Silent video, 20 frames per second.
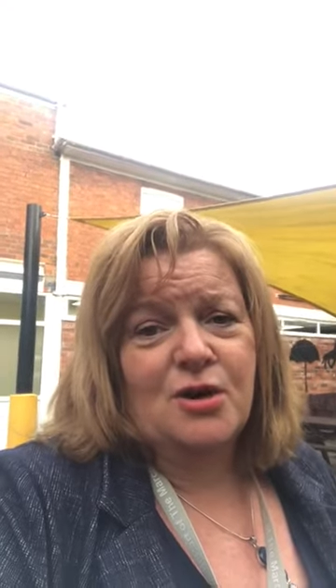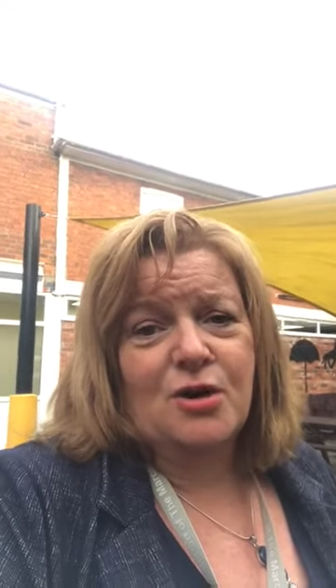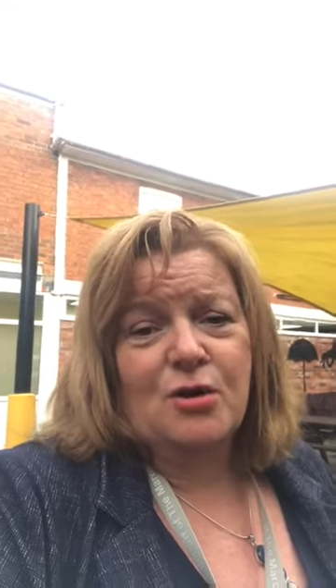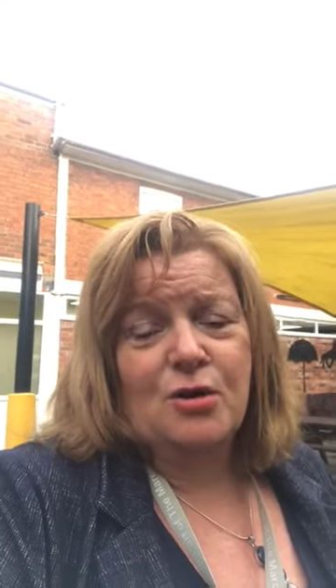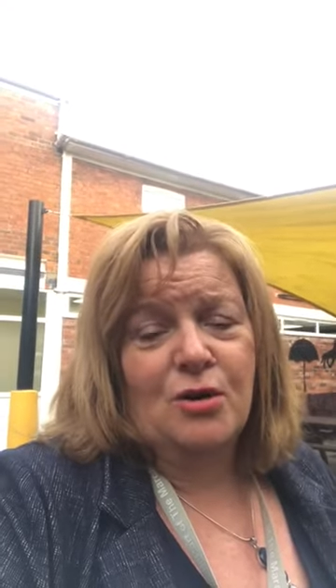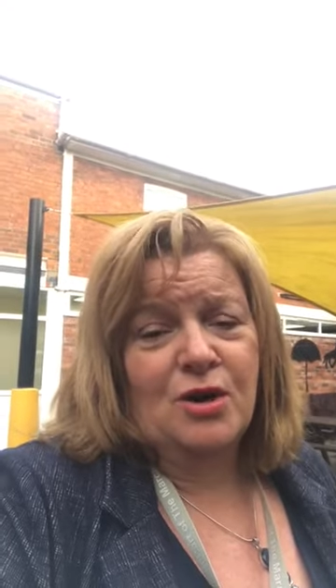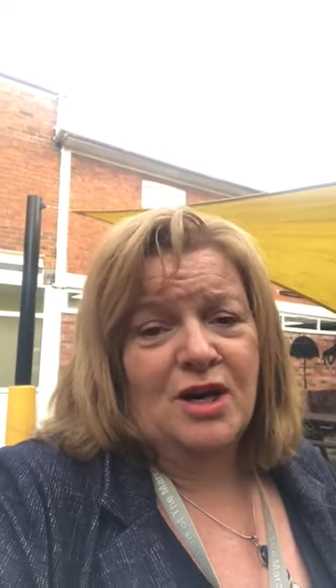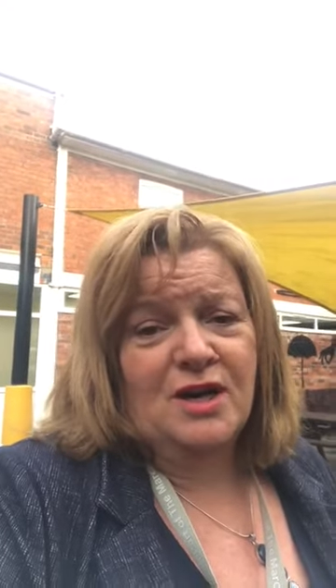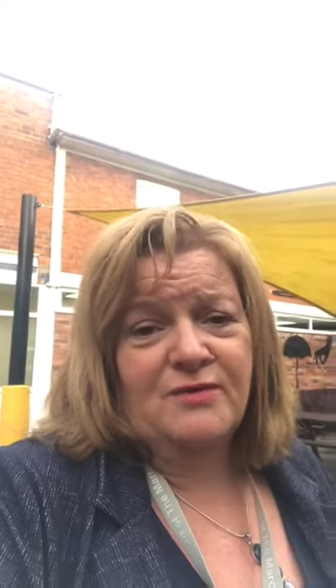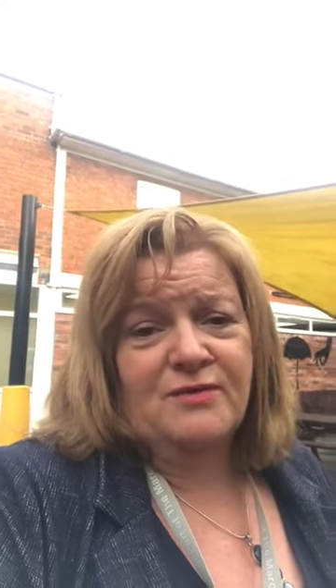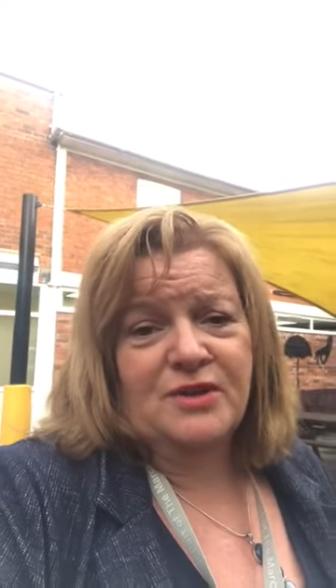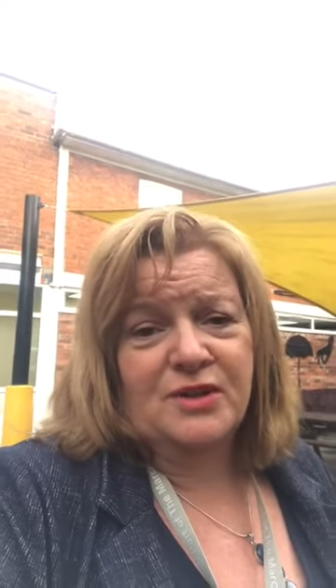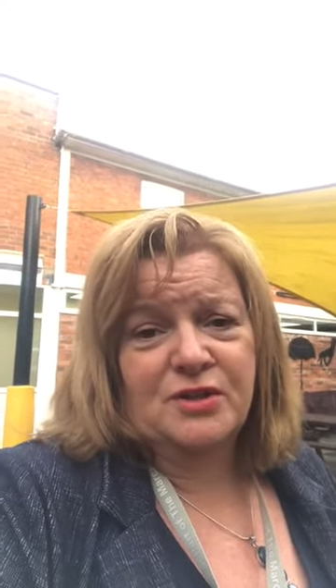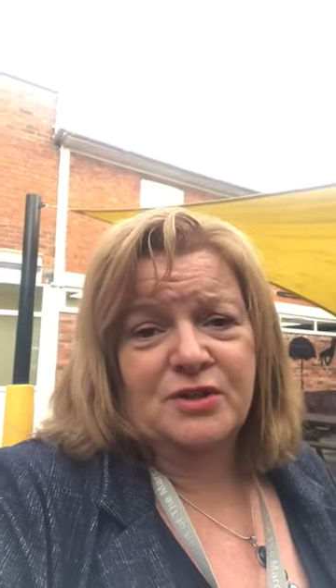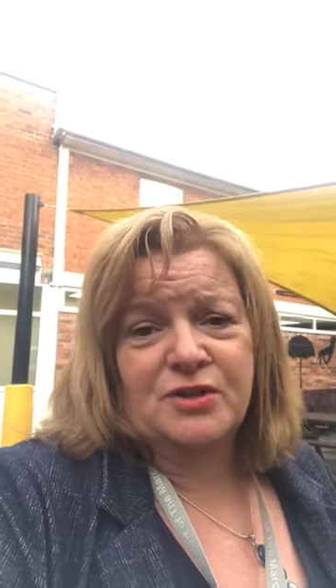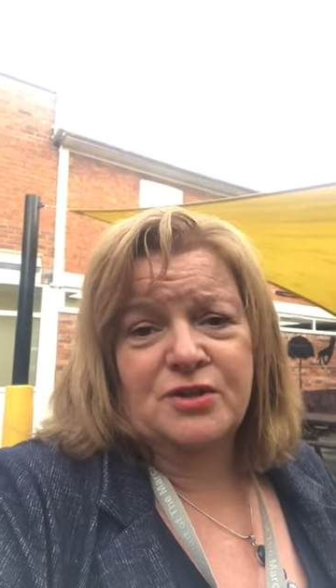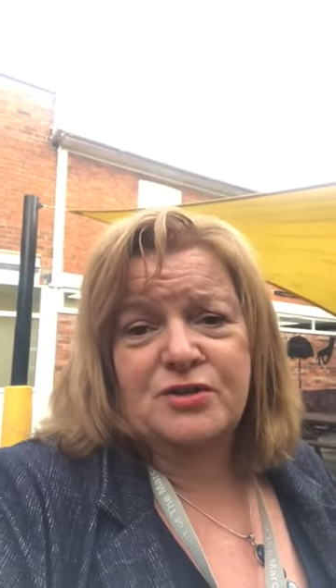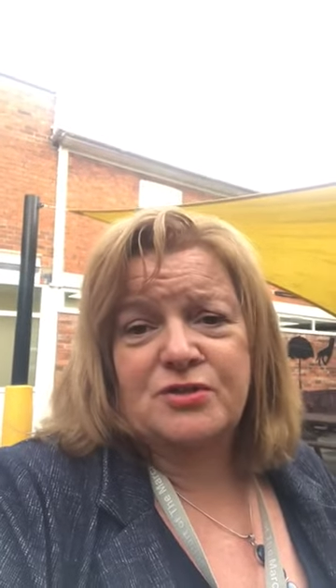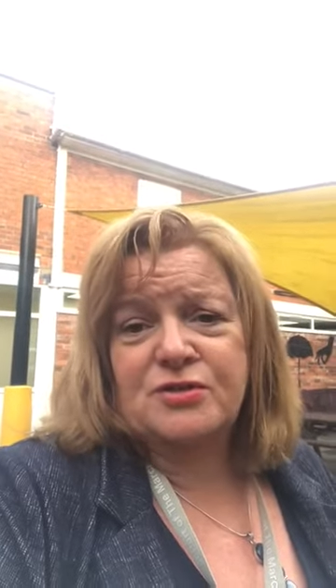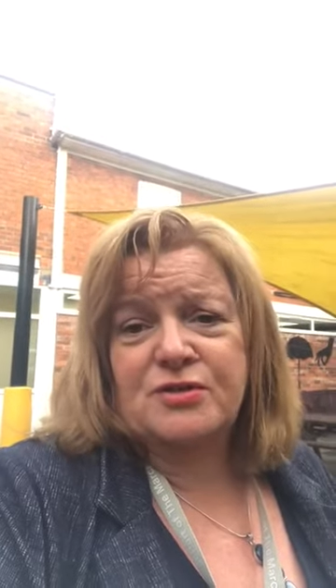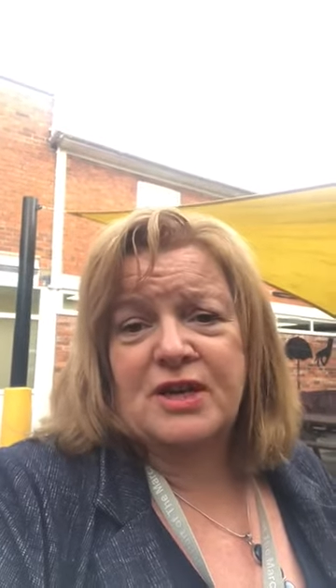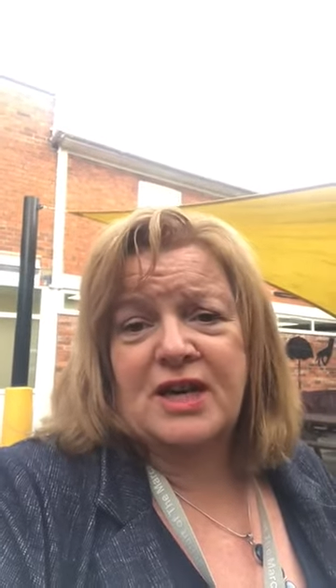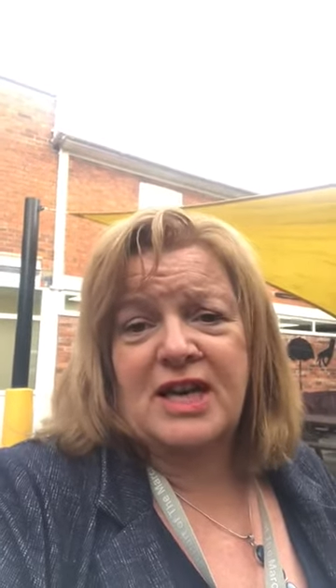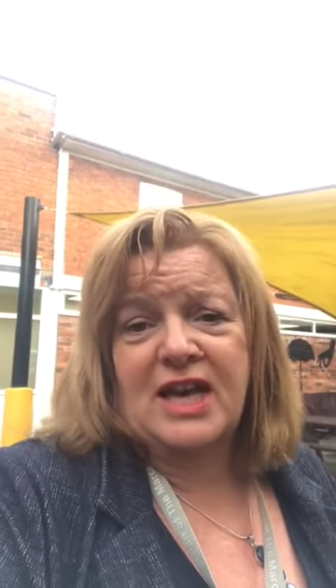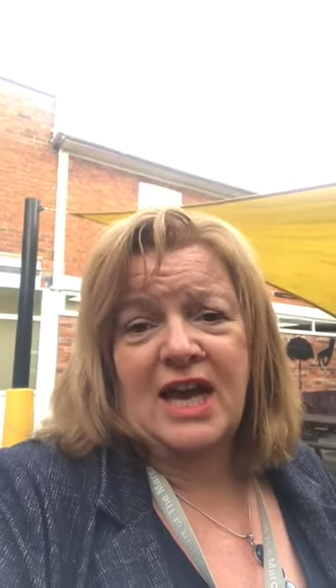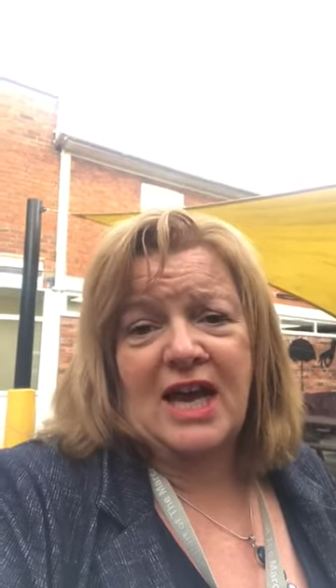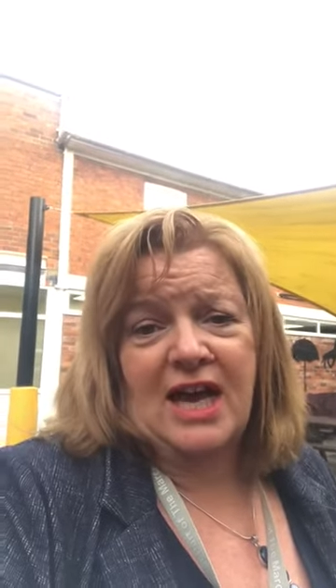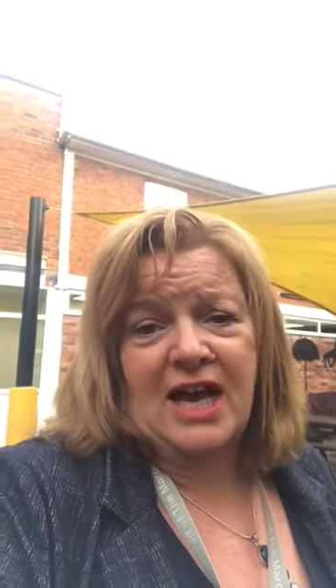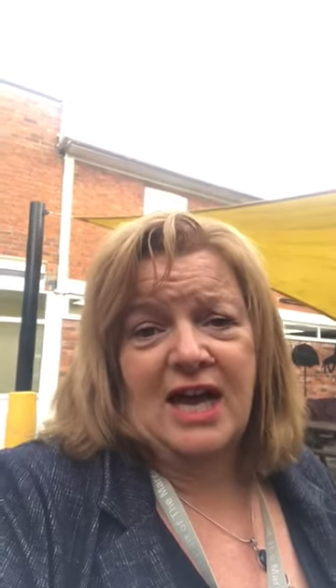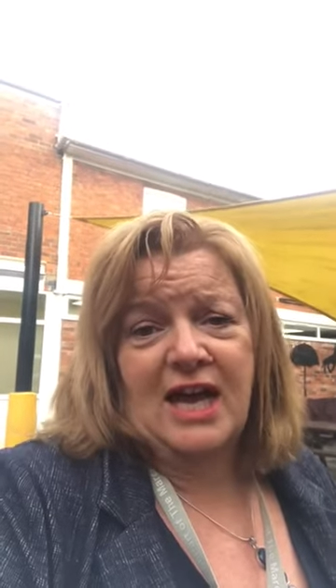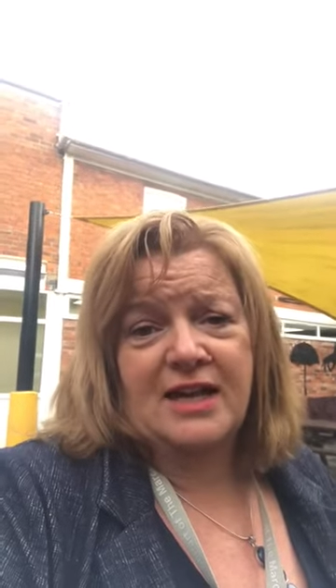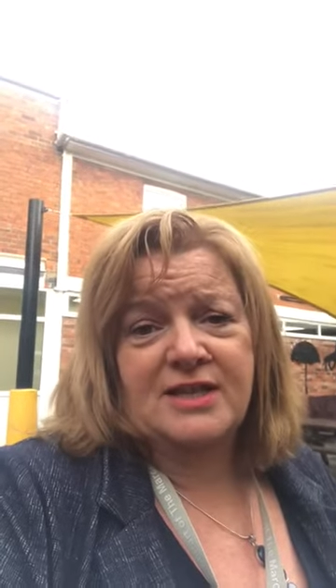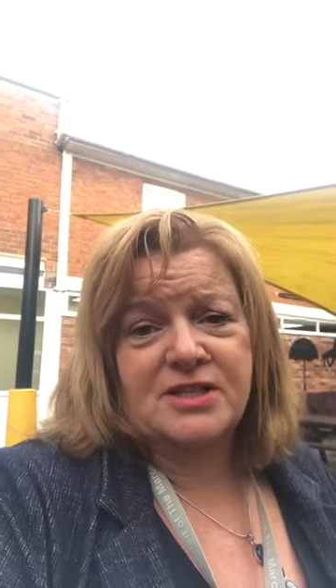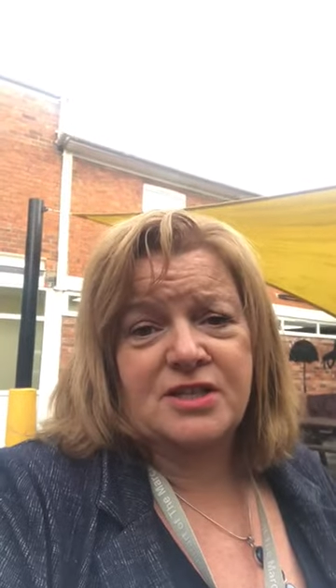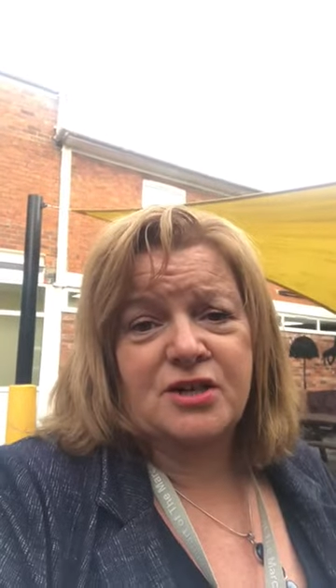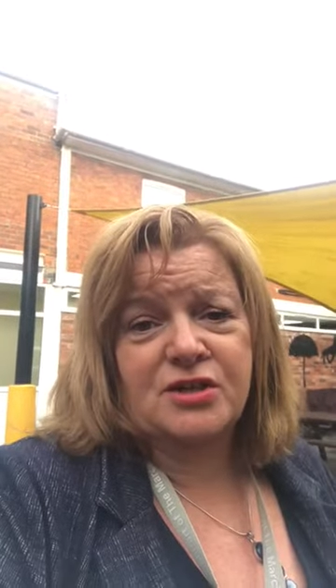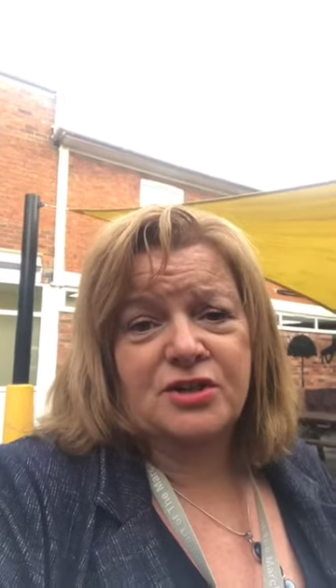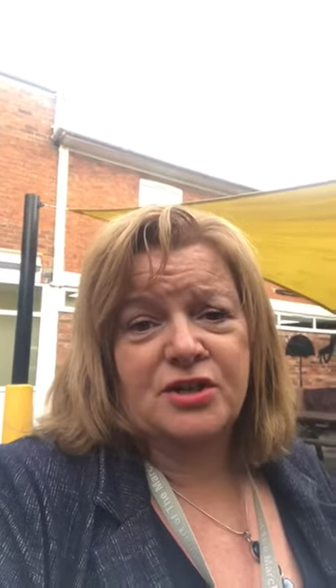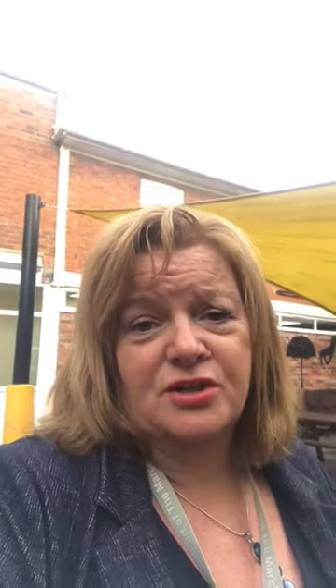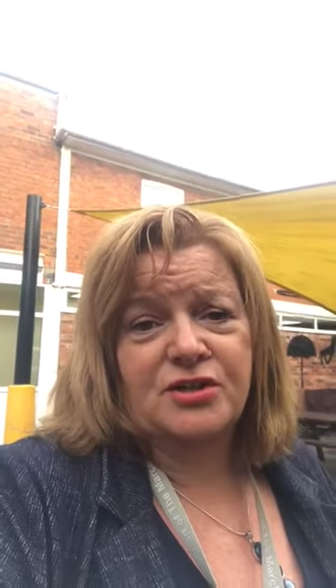all over the country and
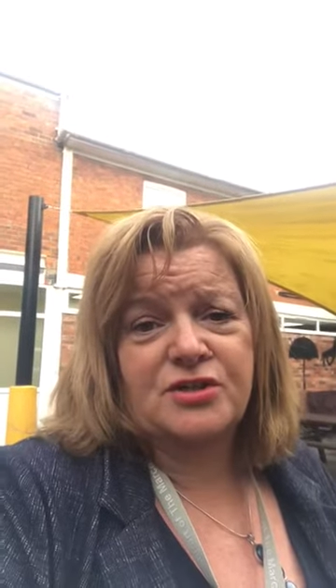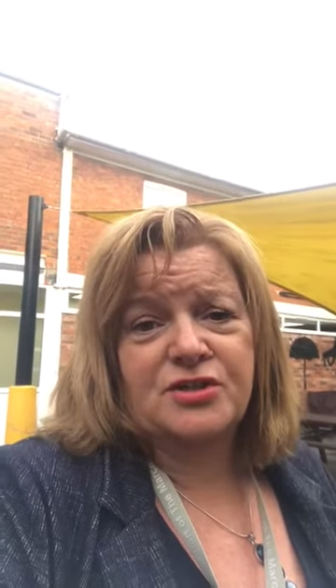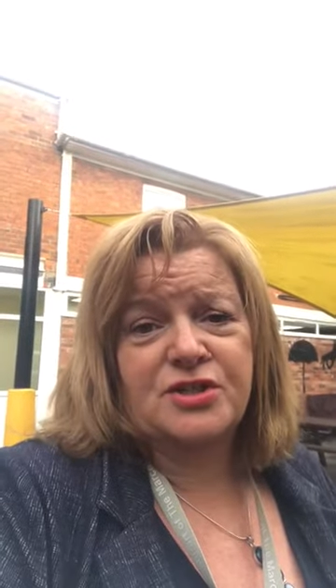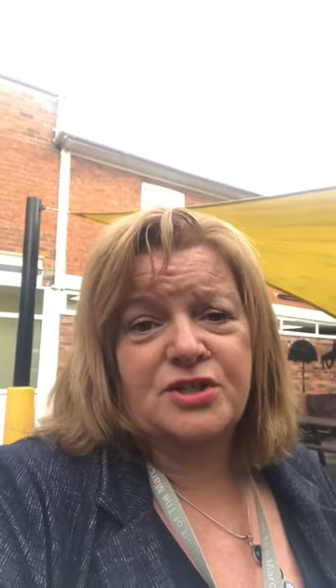gone on